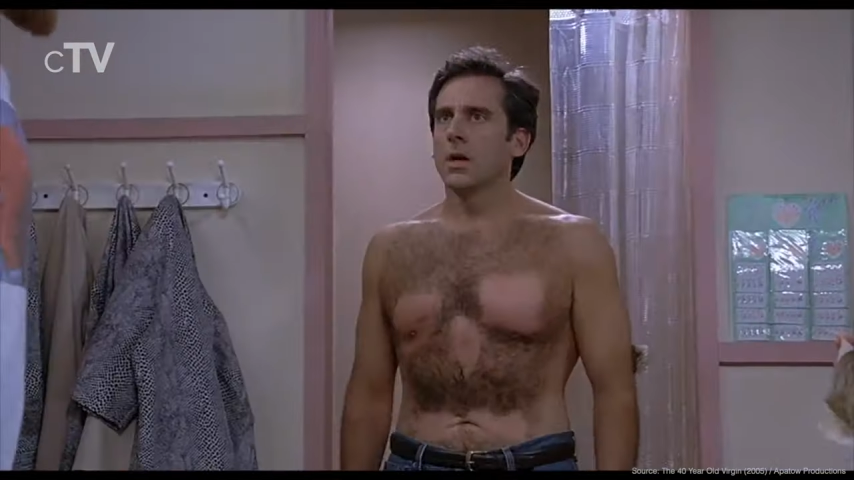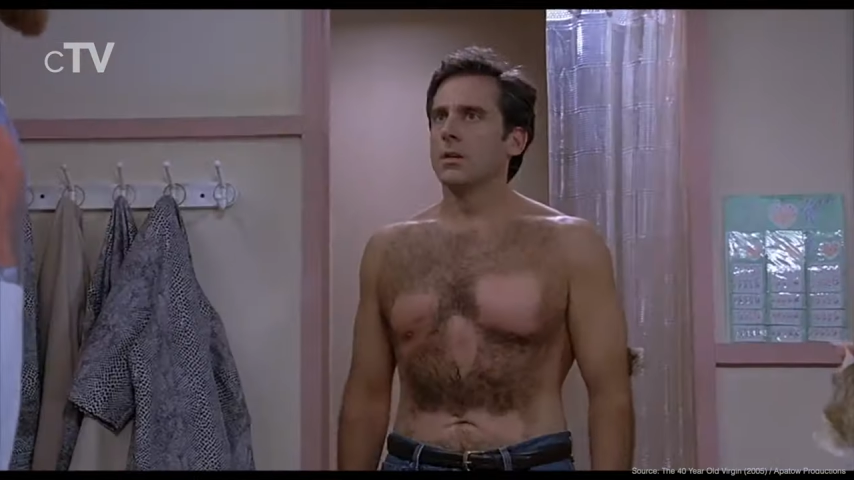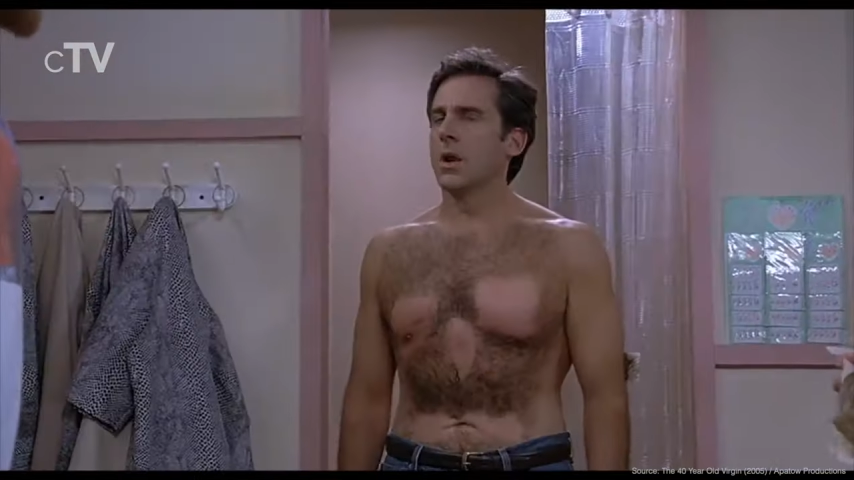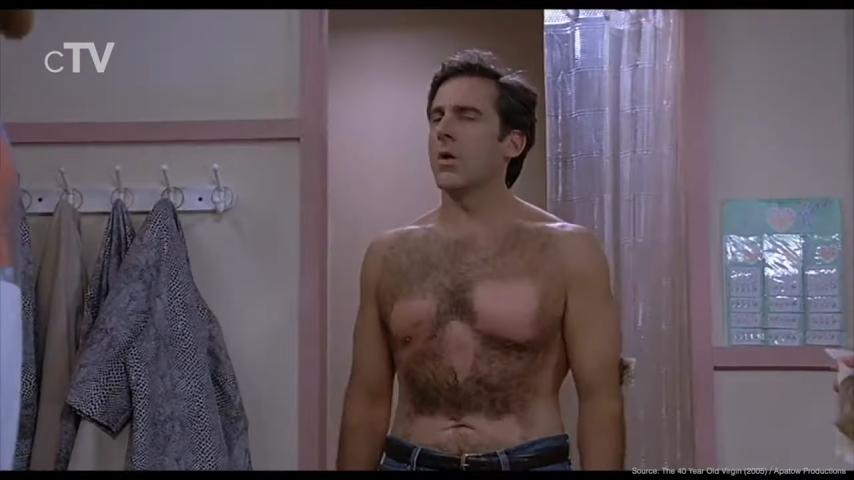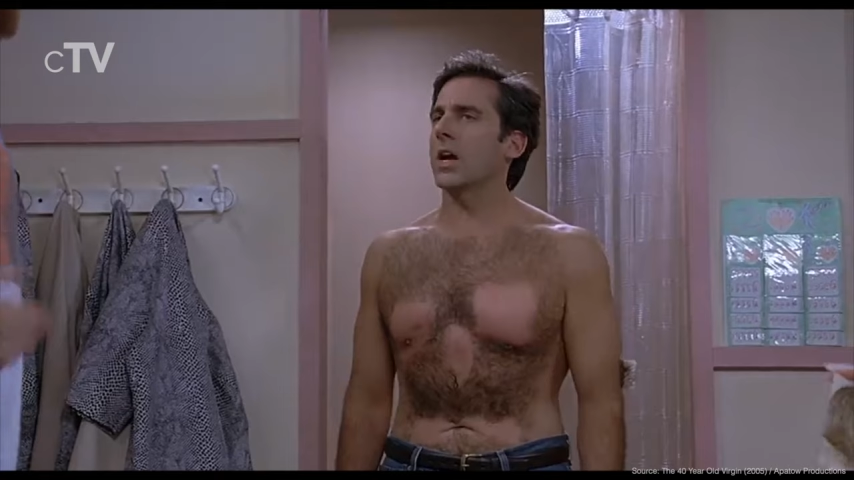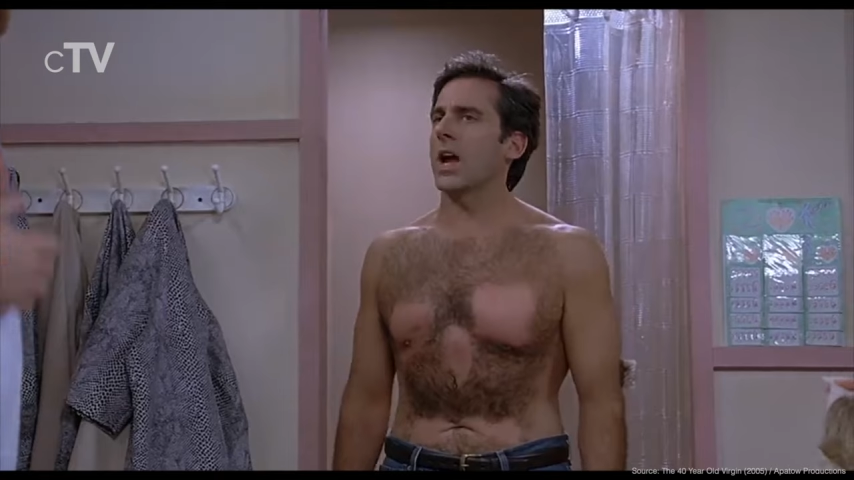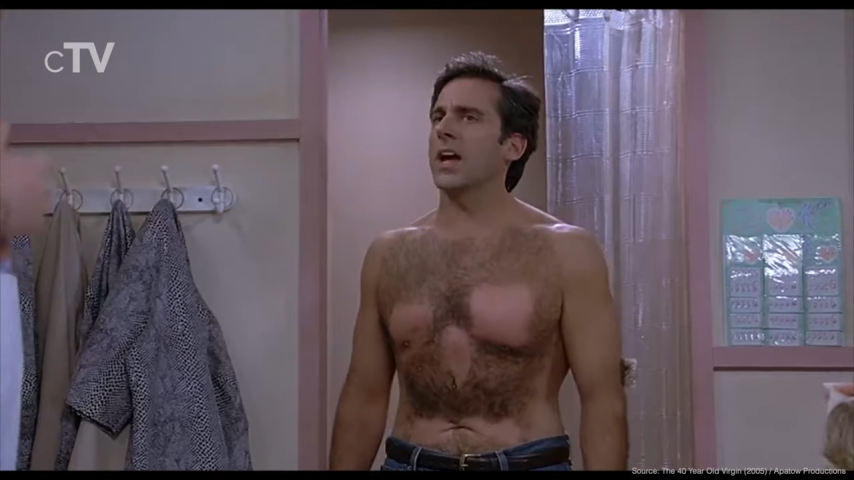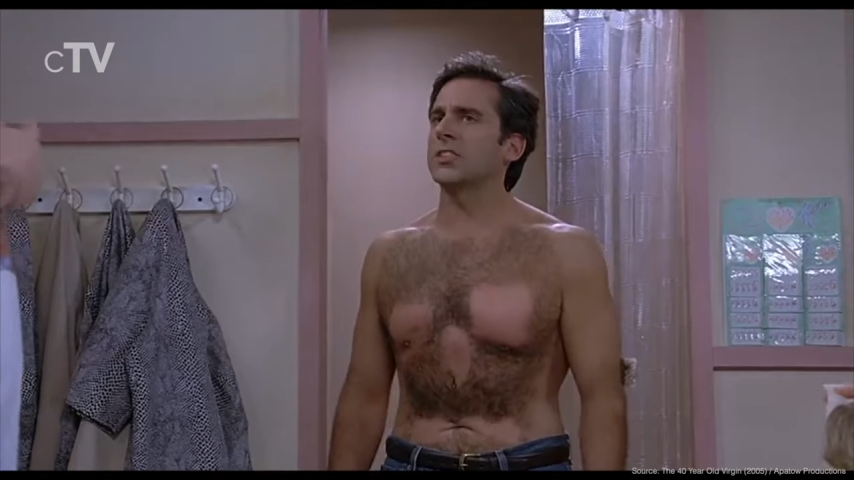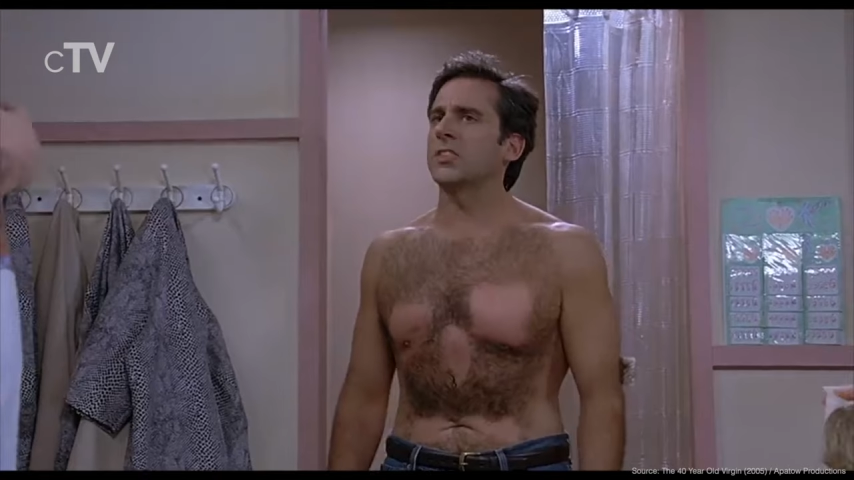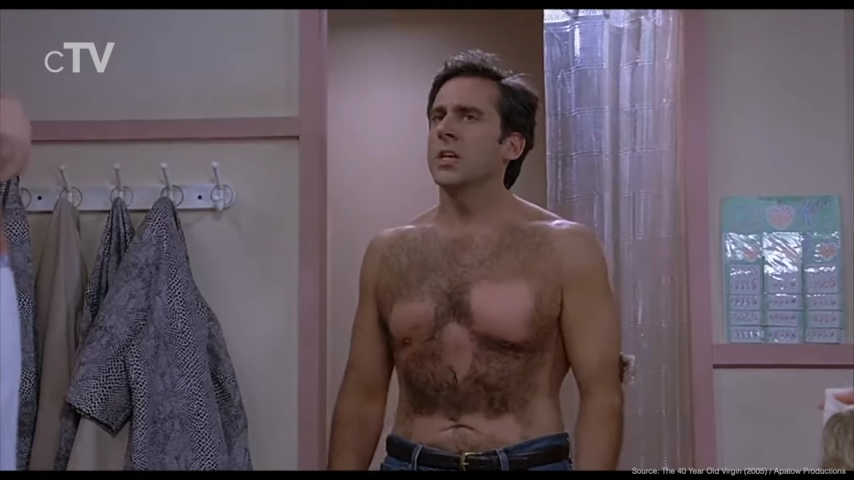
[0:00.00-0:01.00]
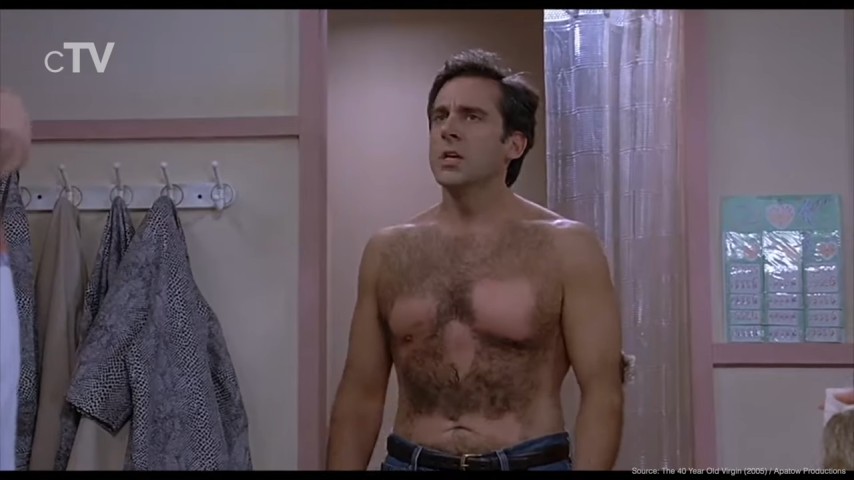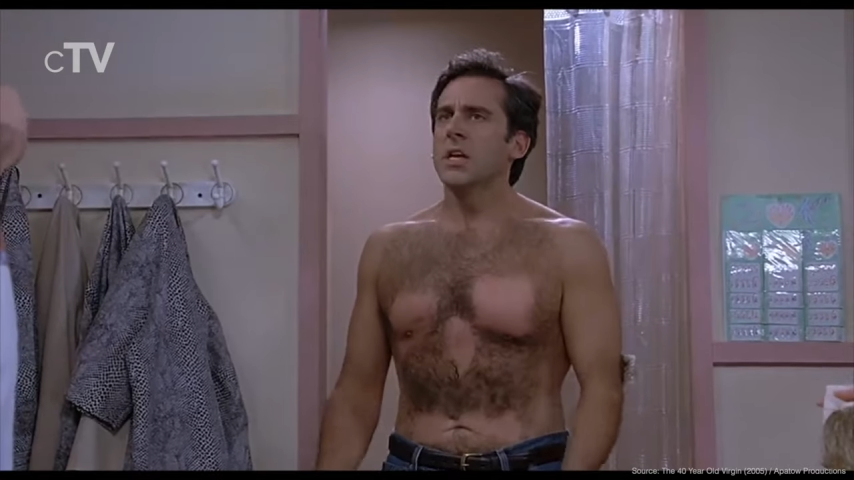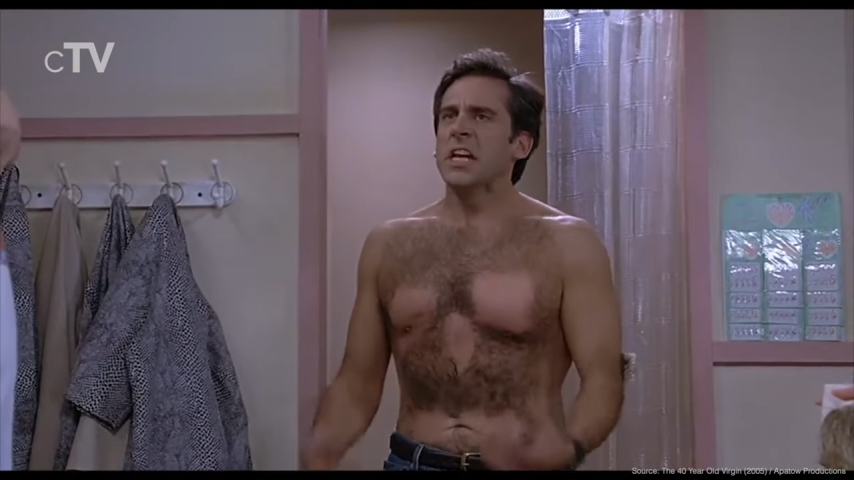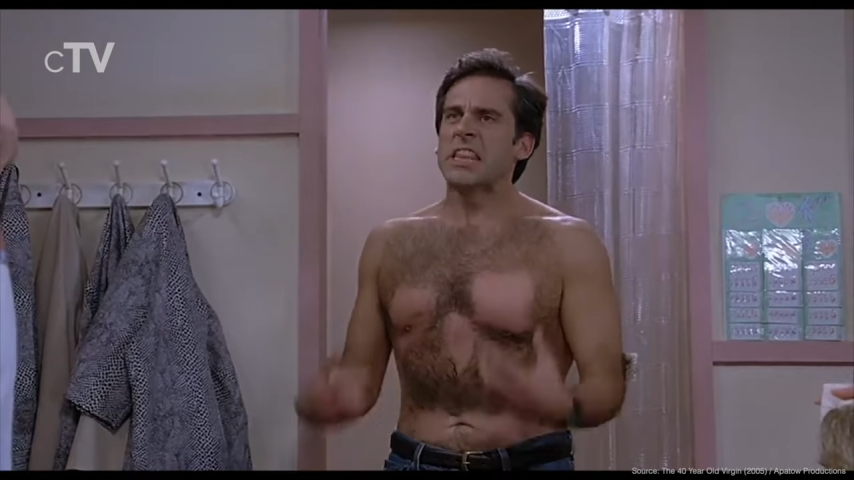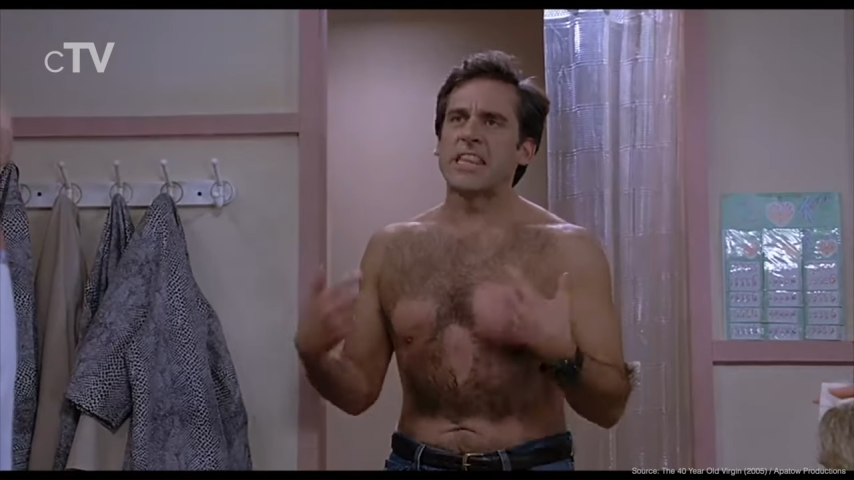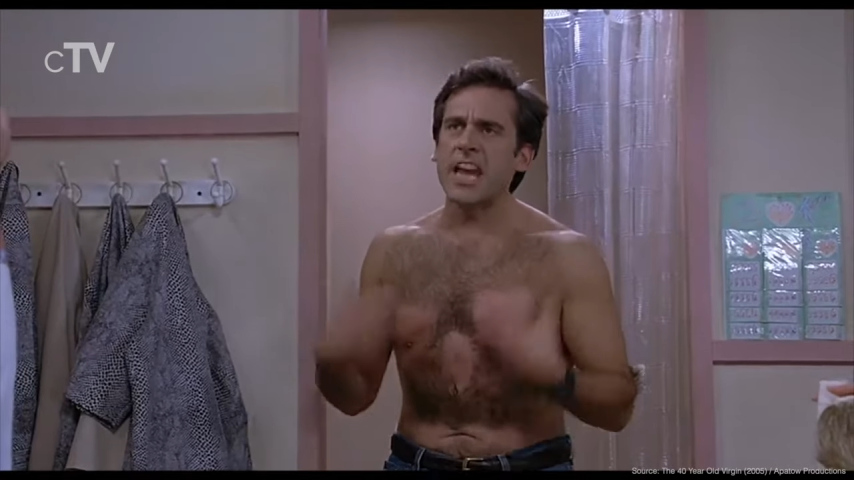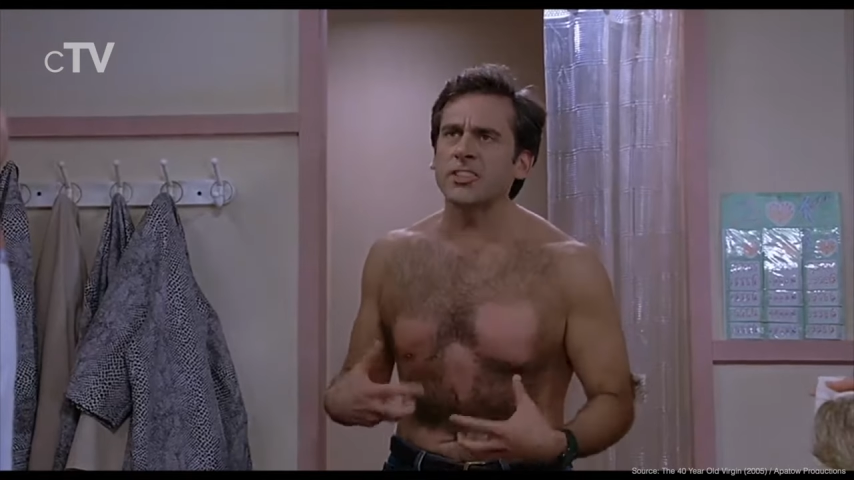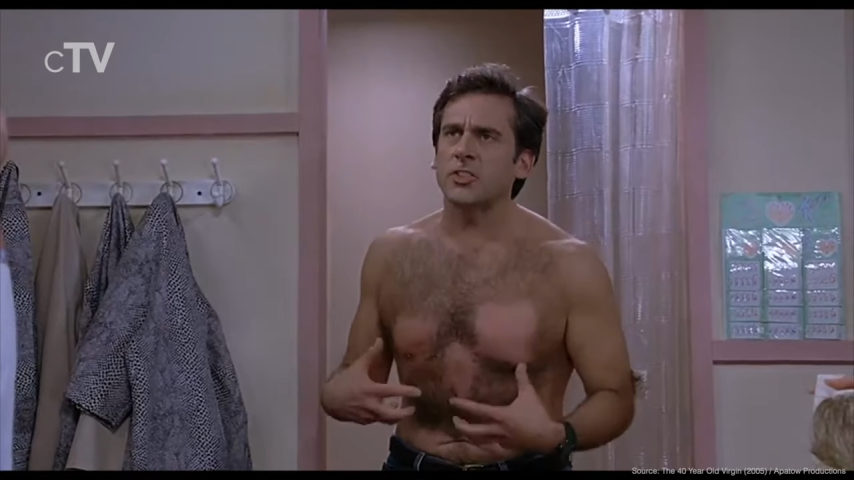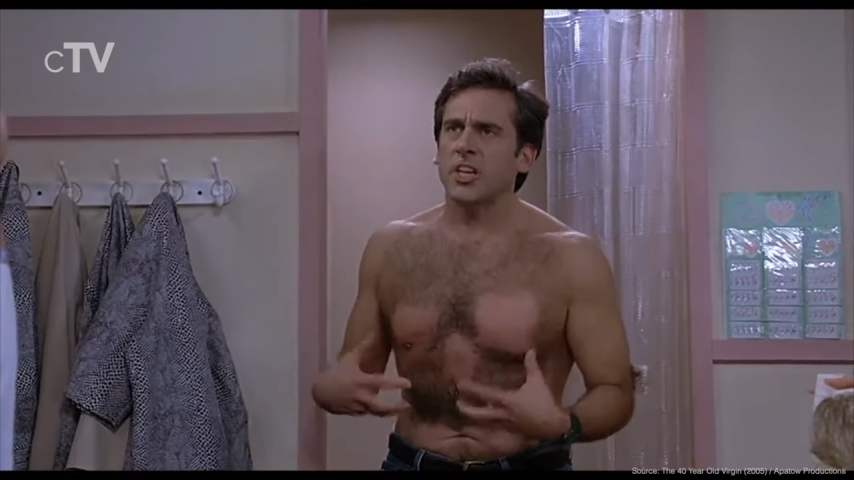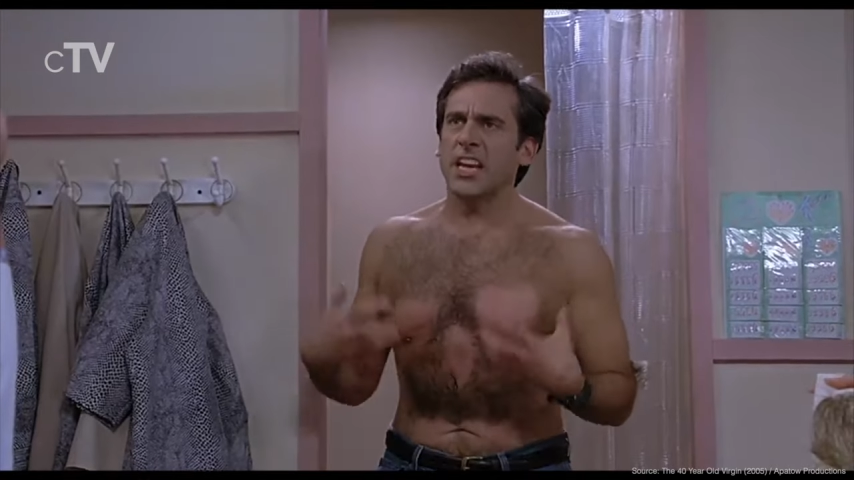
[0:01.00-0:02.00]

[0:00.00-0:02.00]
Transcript: you know what, guys? This